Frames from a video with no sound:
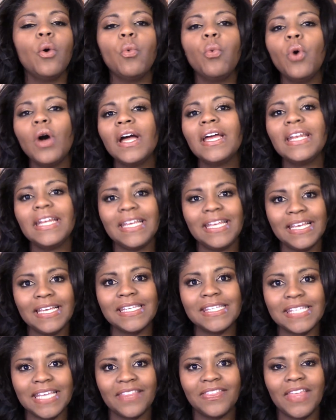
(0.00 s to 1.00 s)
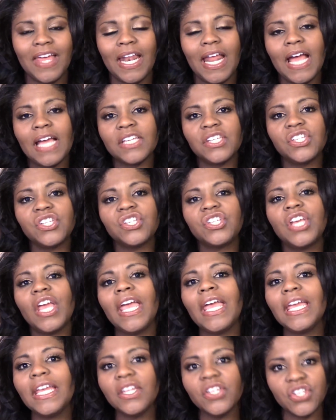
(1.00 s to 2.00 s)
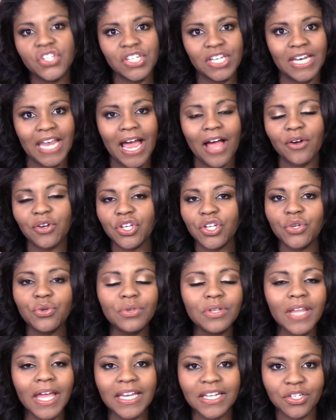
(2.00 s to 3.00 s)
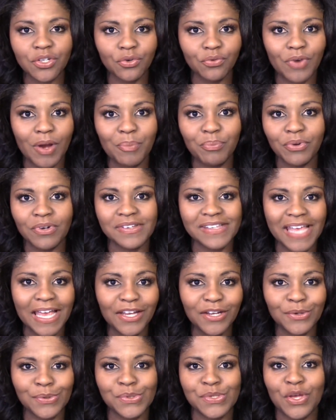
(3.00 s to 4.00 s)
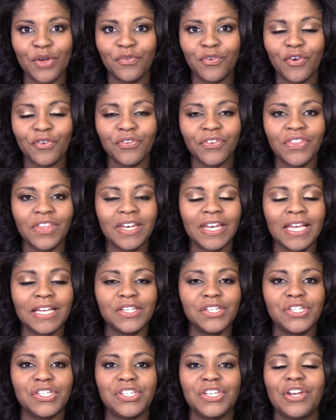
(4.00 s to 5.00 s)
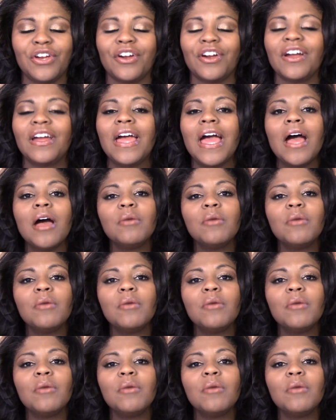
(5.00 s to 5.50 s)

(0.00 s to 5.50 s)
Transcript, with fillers: What is it that has changed in how you'd like to represent yourself over the next year?